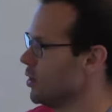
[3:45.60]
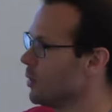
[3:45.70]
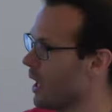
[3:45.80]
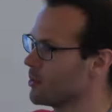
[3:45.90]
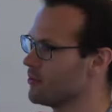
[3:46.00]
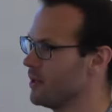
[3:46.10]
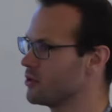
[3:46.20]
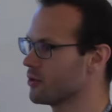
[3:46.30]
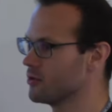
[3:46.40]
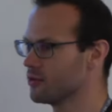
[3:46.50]
new language
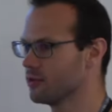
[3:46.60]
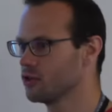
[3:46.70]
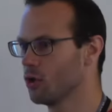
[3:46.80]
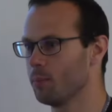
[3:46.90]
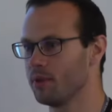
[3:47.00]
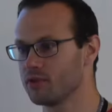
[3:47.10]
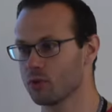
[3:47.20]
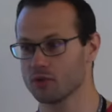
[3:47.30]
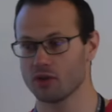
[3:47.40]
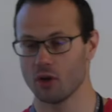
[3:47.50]
features show up in
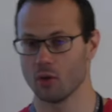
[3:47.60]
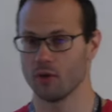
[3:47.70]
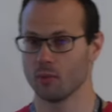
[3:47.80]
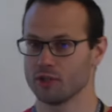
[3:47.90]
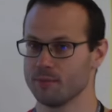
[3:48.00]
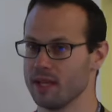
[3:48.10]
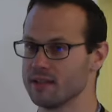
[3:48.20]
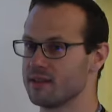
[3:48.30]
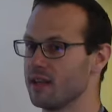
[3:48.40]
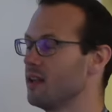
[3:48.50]
source code, which
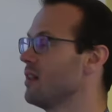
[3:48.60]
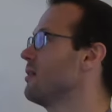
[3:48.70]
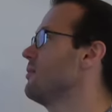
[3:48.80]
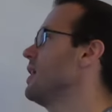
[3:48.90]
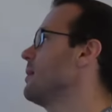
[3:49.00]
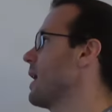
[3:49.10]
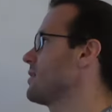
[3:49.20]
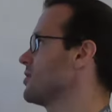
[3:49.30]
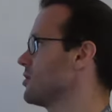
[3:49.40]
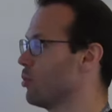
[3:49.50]
means that the VM has
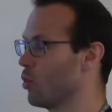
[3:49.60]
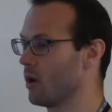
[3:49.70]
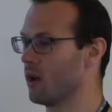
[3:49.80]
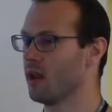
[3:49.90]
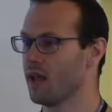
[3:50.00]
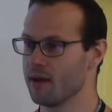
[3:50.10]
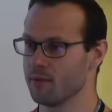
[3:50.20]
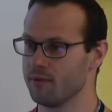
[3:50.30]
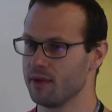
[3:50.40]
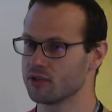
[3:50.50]
to support
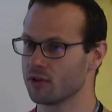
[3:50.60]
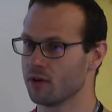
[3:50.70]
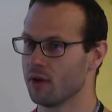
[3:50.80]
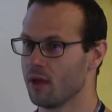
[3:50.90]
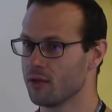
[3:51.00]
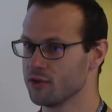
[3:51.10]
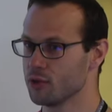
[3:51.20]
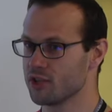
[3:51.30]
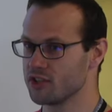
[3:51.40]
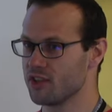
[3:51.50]
every feature. There's no
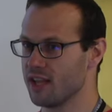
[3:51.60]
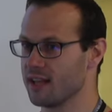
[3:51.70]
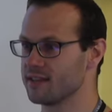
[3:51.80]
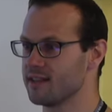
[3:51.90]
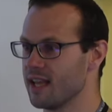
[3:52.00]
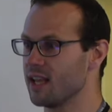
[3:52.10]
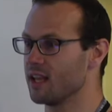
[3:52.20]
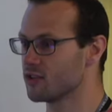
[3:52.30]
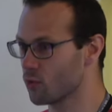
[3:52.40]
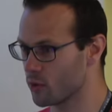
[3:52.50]
such thing as taking a
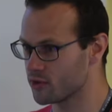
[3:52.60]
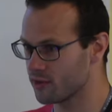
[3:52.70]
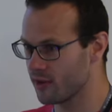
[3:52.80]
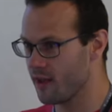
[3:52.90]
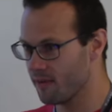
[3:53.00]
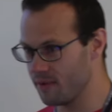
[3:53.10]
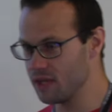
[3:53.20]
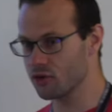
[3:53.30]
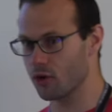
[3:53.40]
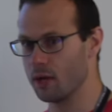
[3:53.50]
source
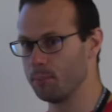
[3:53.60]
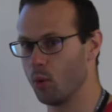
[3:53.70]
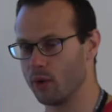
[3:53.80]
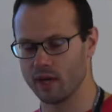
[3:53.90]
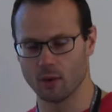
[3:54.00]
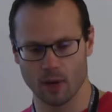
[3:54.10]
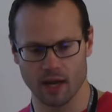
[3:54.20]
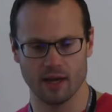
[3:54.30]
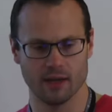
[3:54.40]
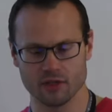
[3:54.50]
feature and pulling it
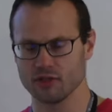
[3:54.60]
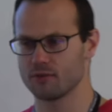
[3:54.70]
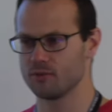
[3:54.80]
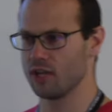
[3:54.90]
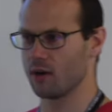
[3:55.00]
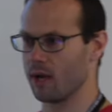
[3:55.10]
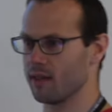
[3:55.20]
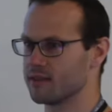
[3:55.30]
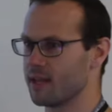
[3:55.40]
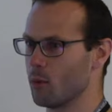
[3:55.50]
away and just generating
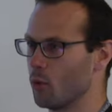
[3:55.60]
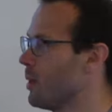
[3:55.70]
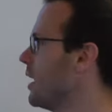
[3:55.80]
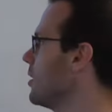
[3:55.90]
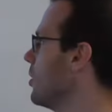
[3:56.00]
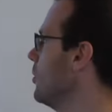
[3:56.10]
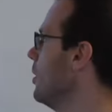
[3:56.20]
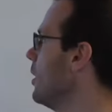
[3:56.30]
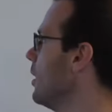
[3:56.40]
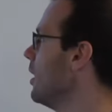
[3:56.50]
the same old bytecode,
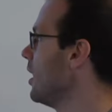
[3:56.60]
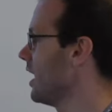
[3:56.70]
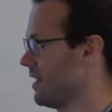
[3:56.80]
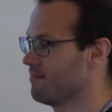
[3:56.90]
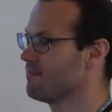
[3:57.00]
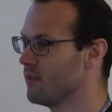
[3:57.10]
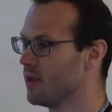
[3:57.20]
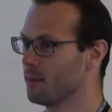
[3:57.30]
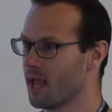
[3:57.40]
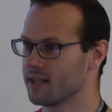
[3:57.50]
the
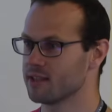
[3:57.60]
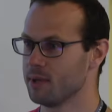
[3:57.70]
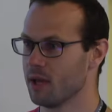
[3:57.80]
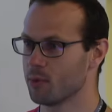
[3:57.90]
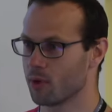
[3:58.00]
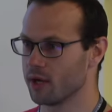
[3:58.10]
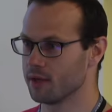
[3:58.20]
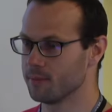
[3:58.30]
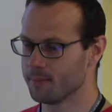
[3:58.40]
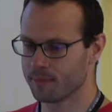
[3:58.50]
VM has to be upgraded.
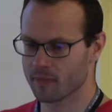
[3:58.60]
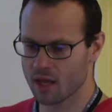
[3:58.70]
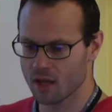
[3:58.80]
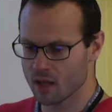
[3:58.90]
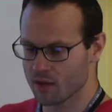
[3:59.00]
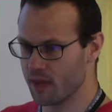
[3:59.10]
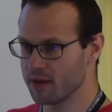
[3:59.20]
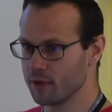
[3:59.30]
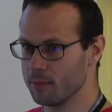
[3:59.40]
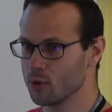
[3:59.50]

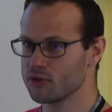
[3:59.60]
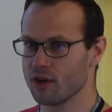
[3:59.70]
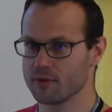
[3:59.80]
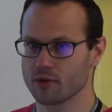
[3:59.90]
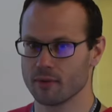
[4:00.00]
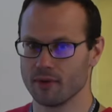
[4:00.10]
Thankfully, most JavaScript